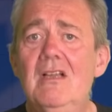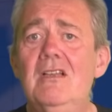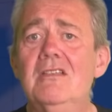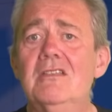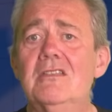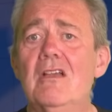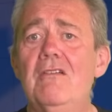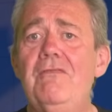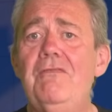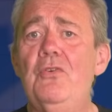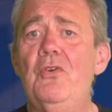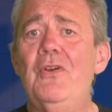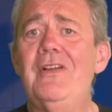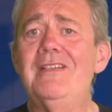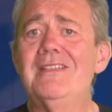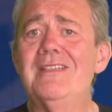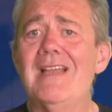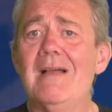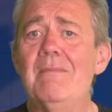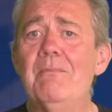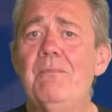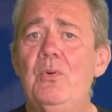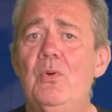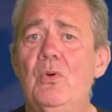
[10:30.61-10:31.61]
So for
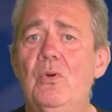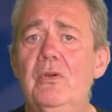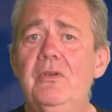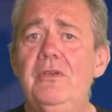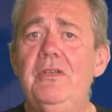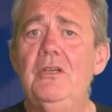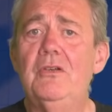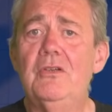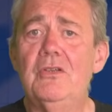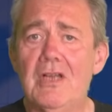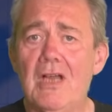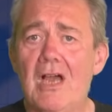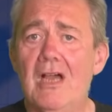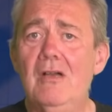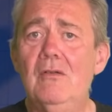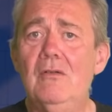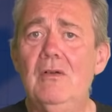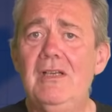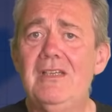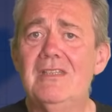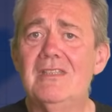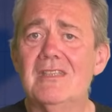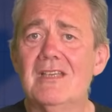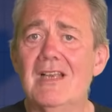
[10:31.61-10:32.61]
example, you could
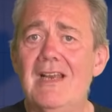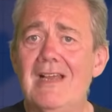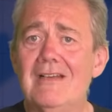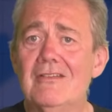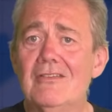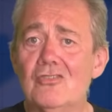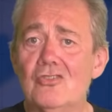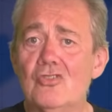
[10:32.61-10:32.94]
only select